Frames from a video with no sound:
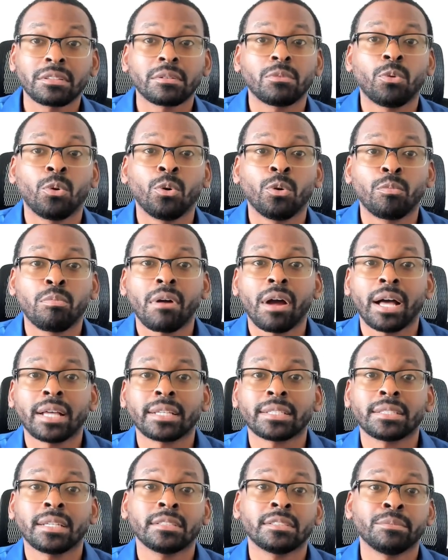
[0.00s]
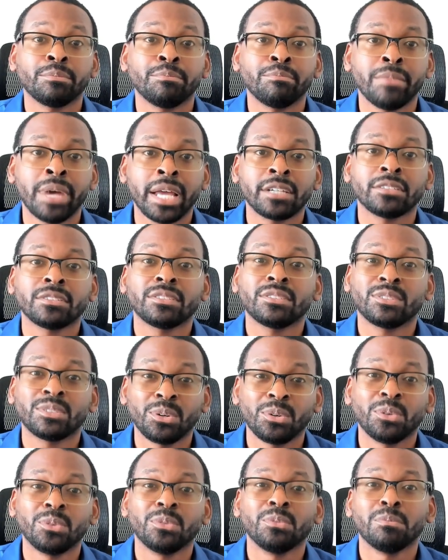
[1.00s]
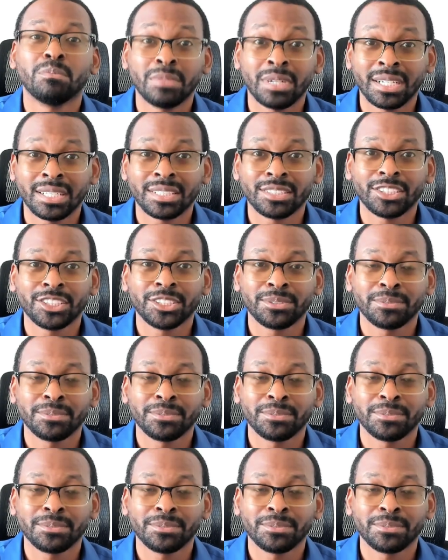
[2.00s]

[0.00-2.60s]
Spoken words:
the whole process matters so much.